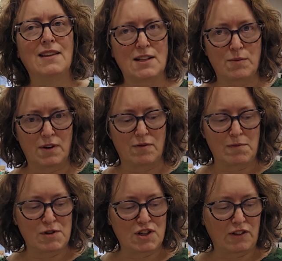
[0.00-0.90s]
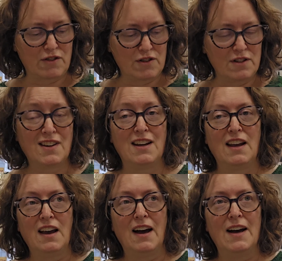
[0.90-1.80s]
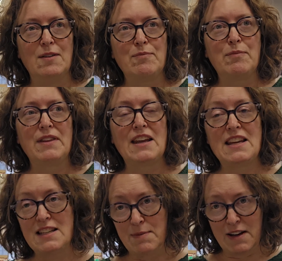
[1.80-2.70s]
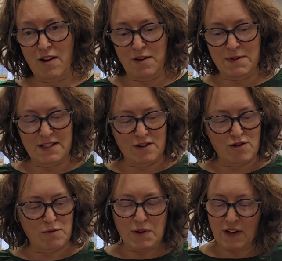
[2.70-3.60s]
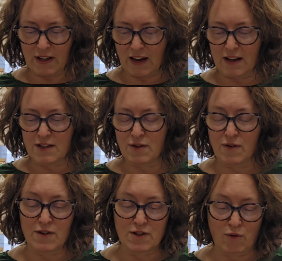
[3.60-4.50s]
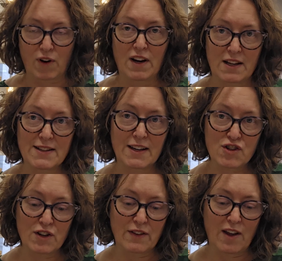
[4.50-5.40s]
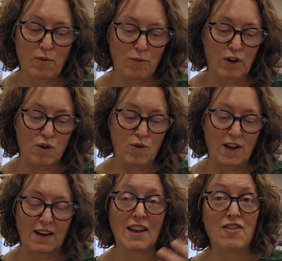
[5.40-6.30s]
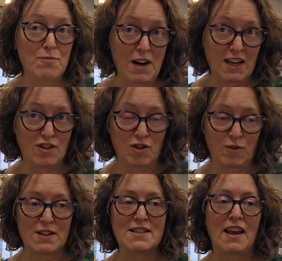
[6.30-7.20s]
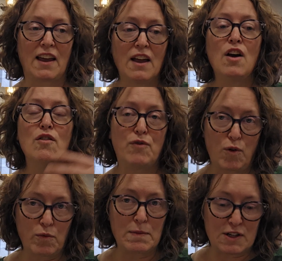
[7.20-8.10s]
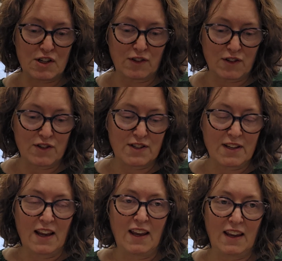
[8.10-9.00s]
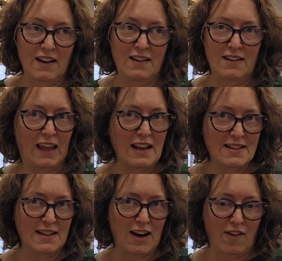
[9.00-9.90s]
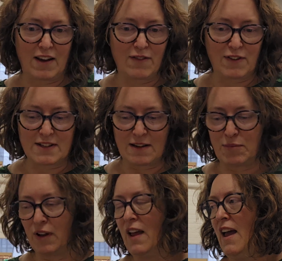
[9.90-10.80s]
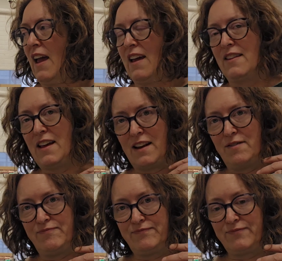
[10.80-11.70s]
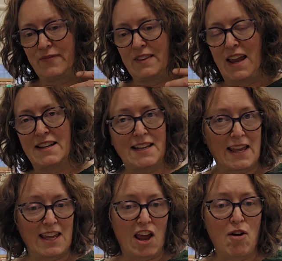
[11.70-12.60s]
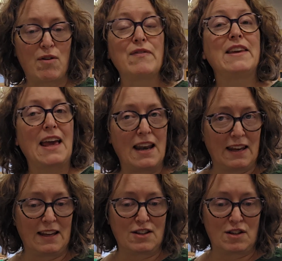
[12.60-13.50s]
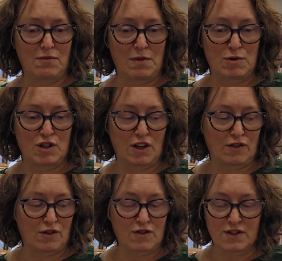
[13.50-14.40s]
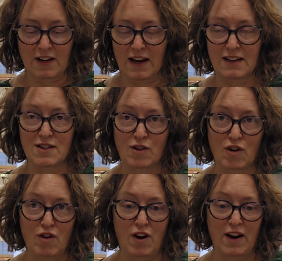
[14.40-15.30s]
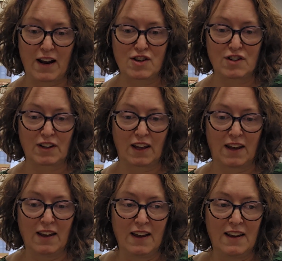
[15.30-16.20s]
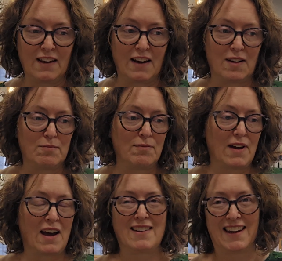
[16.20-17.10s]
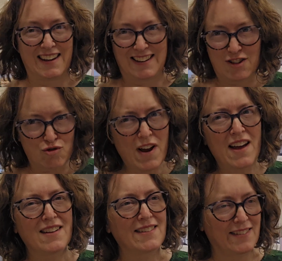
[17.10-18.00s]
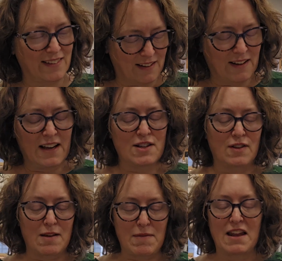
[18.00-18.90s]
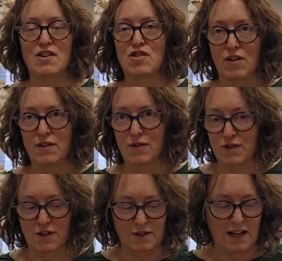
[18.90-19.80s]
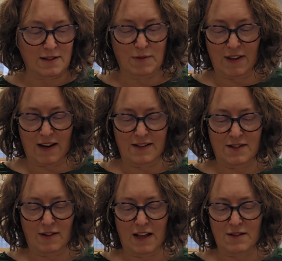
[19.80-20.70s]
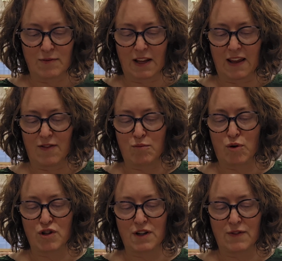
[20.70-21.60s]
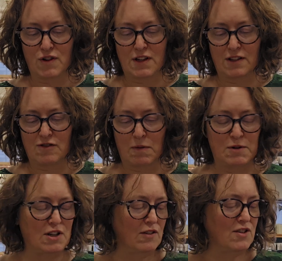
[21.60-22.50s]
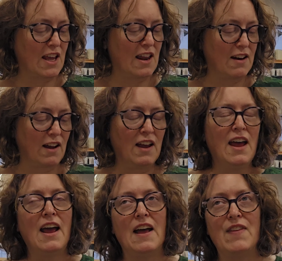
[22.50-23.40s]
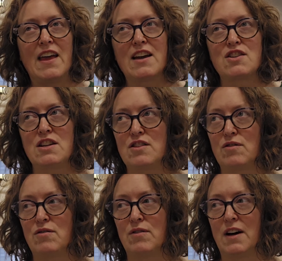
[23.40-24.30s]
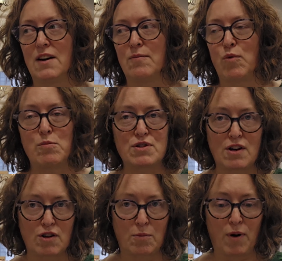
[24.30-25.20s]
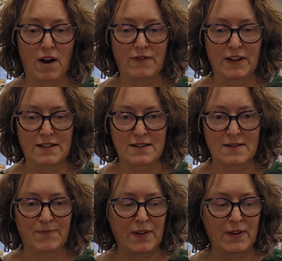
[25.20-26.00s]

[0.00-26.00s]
That's one of the women's shelters. But they need to be anonymous in your community. And so there is an organization that you can give money to and say, for women's shelters in the Kingston area, for example, and then they take care of getting it to the women's shelters. And so you're not actually needing the address, and so they manage all of those. That's what that is. So that's when they give a portion of their sales to Women's Shelters Canada, and they actually do 1% of their profits,